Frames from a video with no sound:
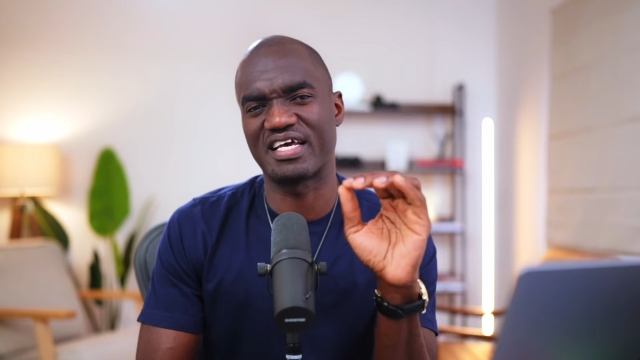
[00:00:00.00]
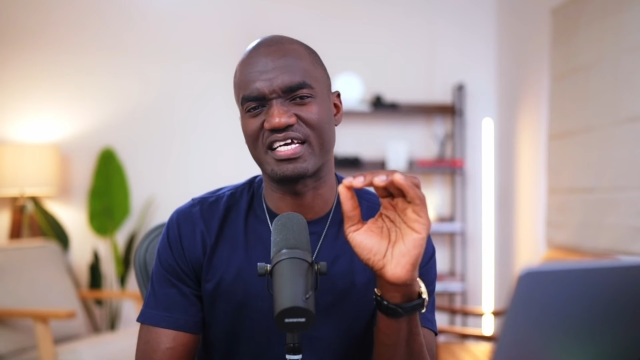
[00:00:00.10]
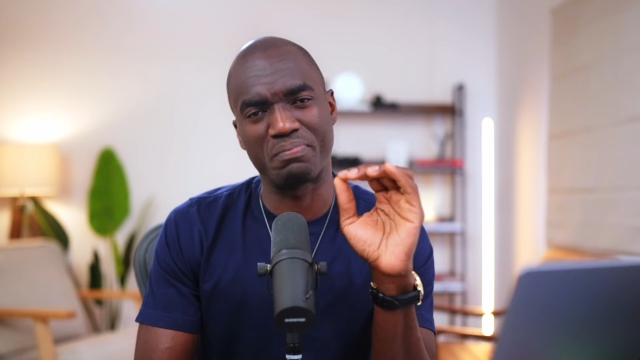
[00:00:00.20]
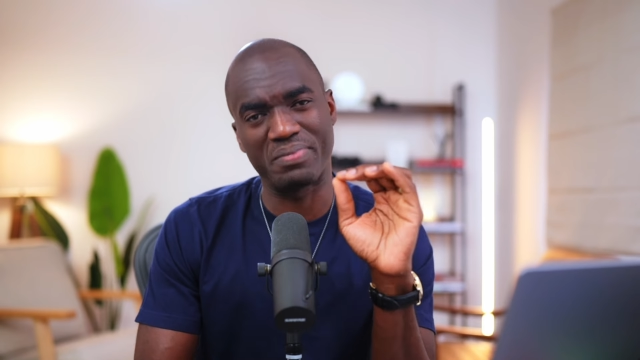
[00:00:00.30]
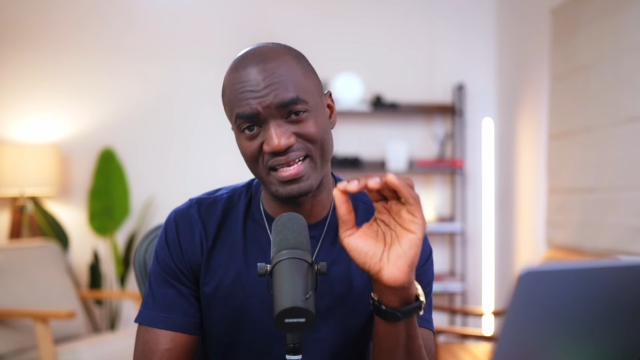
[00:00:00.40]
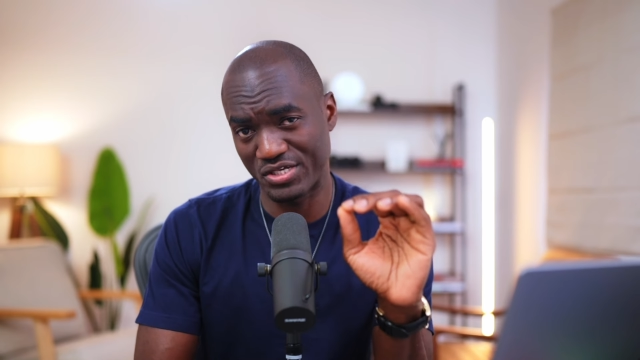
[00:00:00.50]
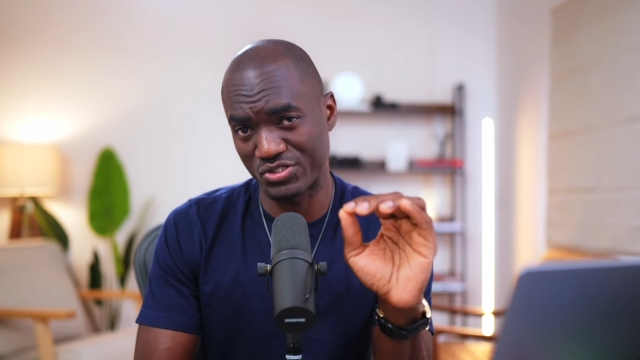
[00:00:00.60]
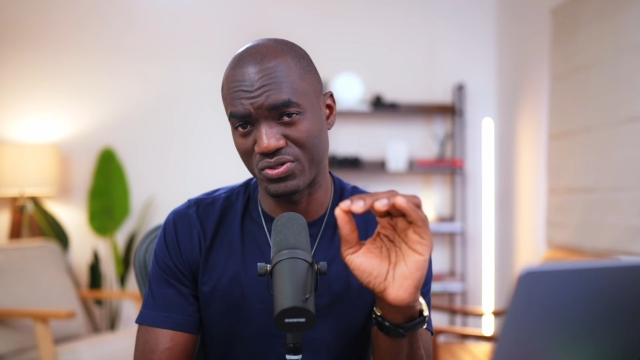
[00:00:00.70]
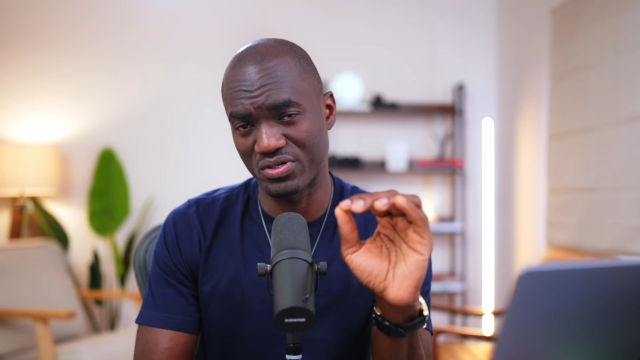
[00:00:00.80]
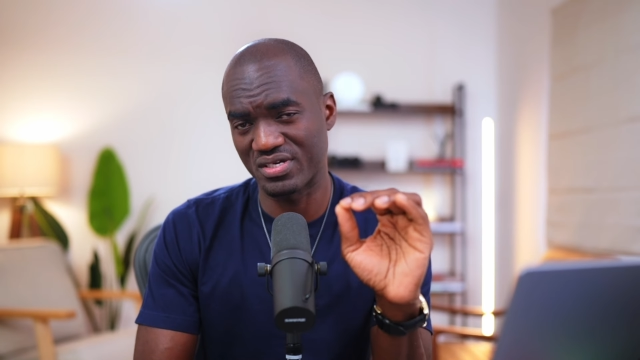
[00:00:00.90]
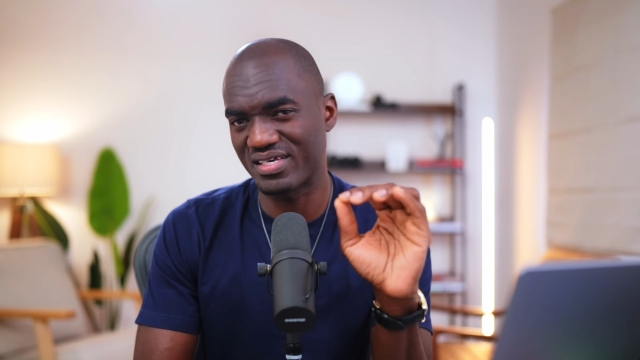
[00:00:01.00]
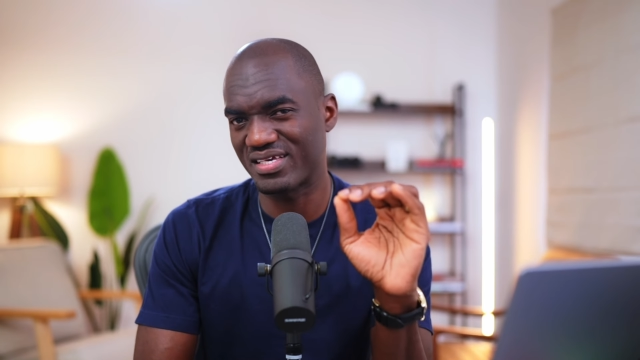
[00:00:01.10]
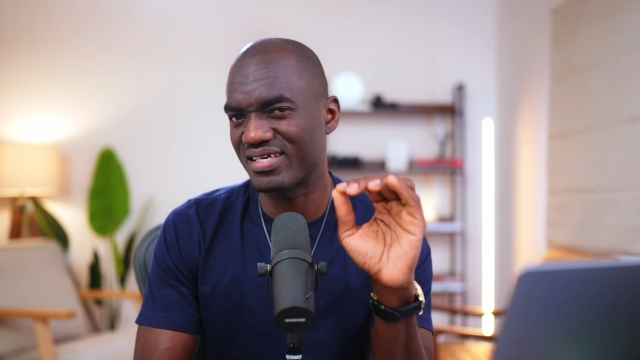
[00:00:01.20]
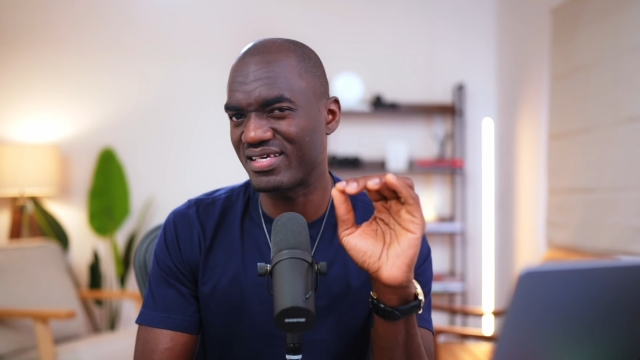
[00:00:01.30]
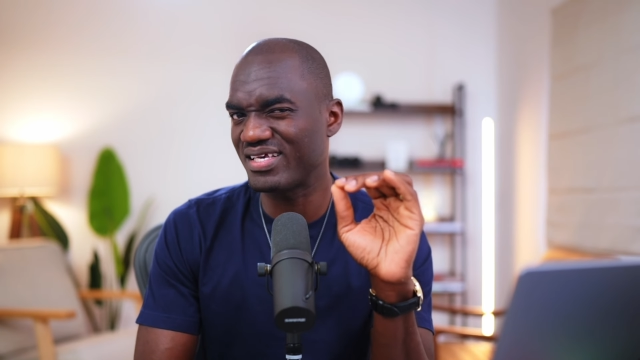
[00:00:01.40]
like pleasure
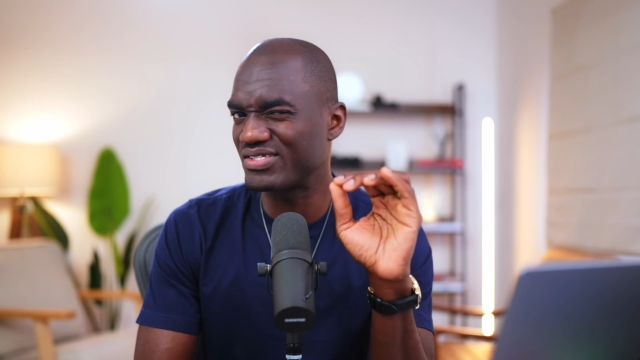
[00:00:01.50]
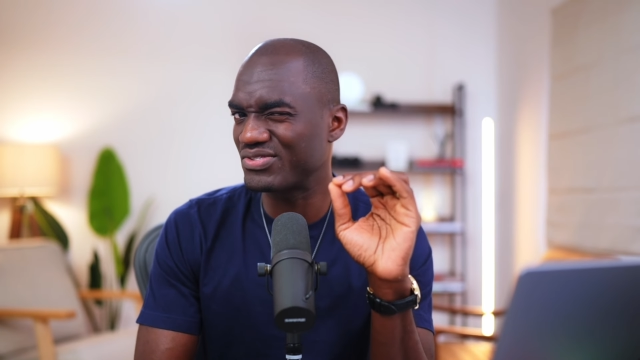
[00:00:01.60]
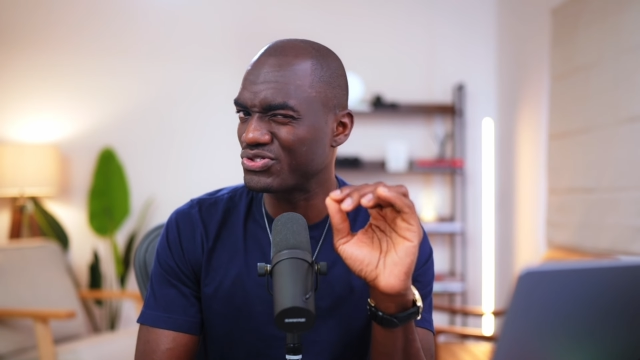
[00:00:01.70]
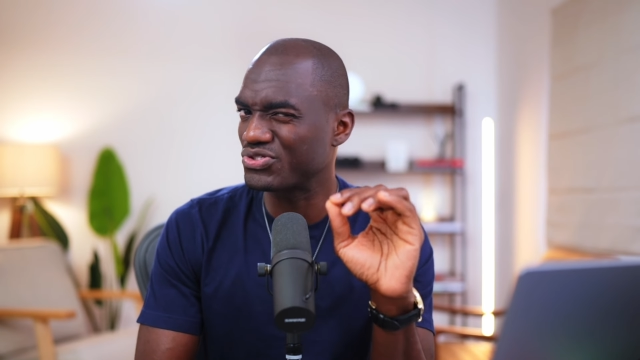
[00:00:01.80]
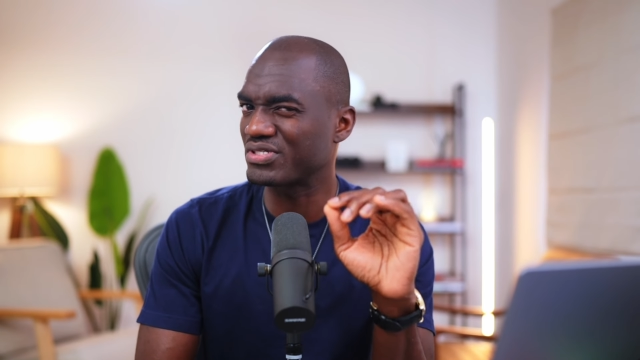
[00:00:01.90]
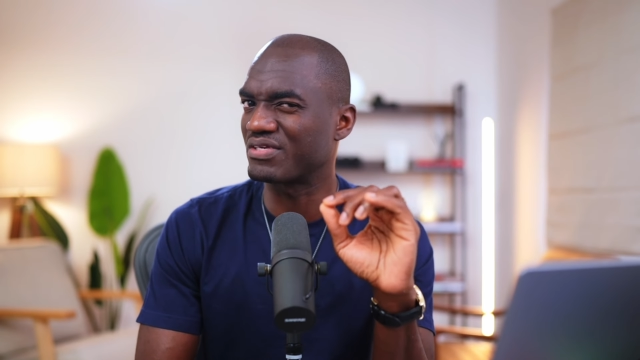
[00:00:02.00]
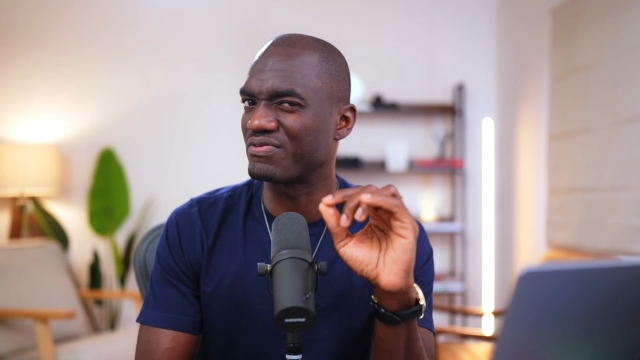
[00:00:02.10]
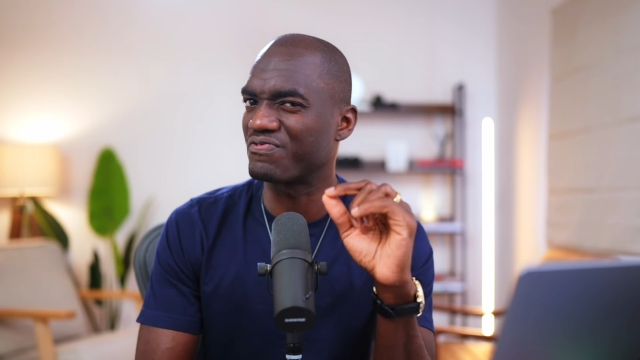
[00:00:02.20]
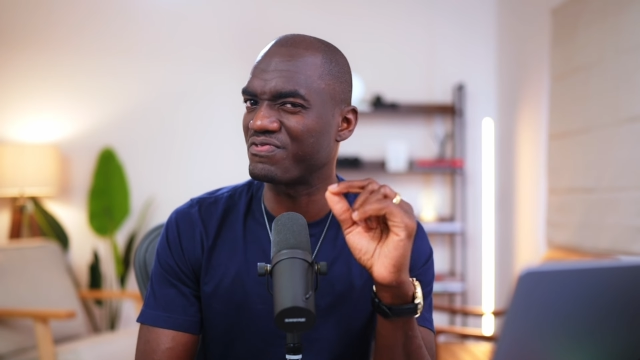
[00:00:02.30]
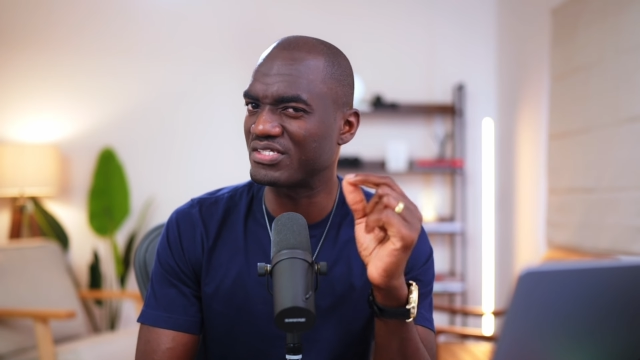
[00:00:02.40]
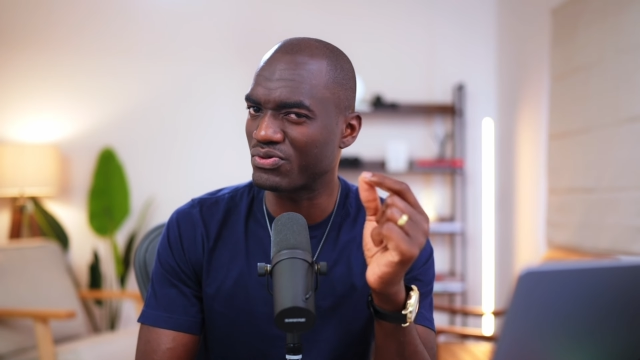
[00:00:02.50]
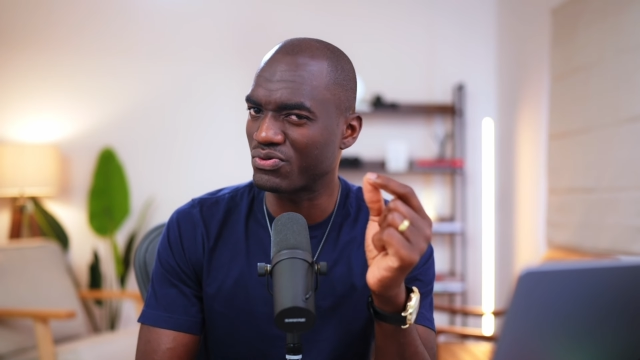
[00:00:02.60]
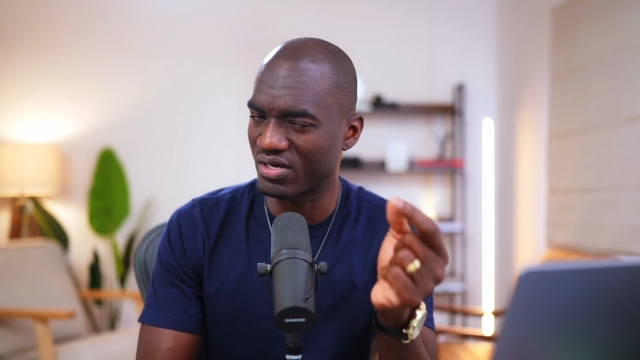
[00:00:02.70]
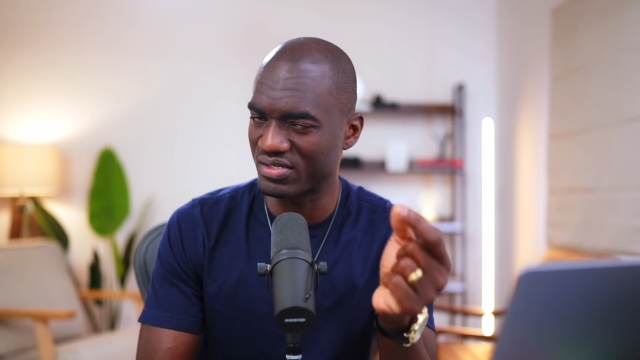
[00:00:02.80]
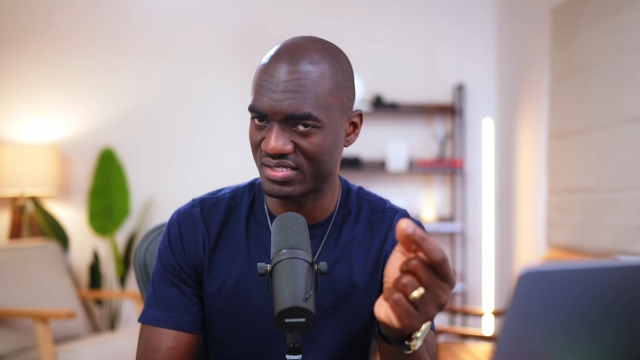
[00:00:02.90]
is not just a physical
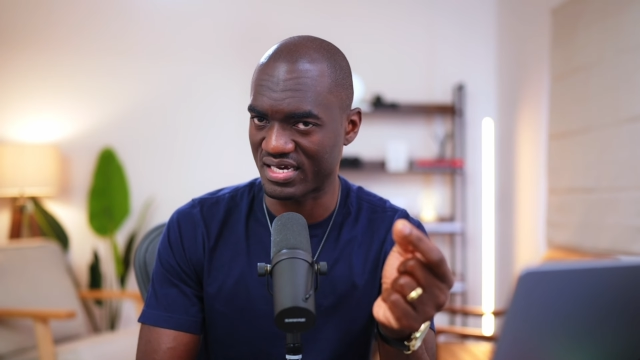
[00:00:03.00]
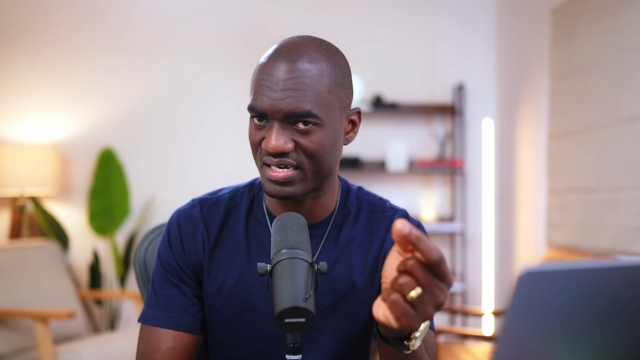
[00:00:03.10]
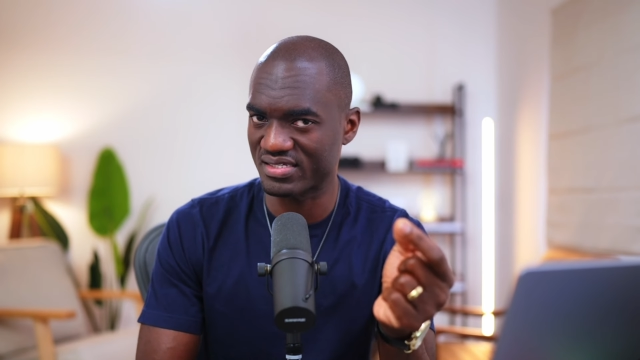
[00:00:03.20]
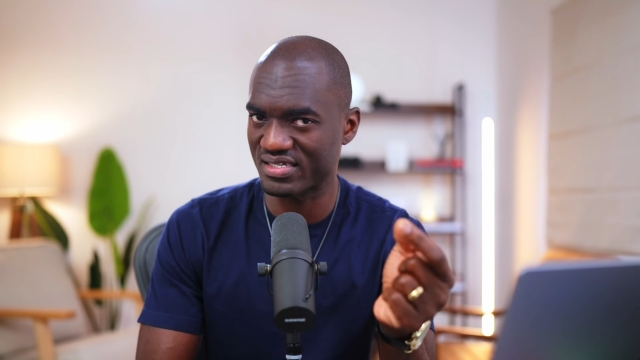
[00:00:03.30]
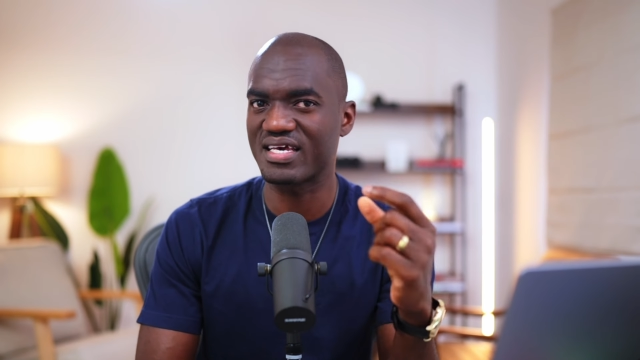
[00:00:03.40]
contact.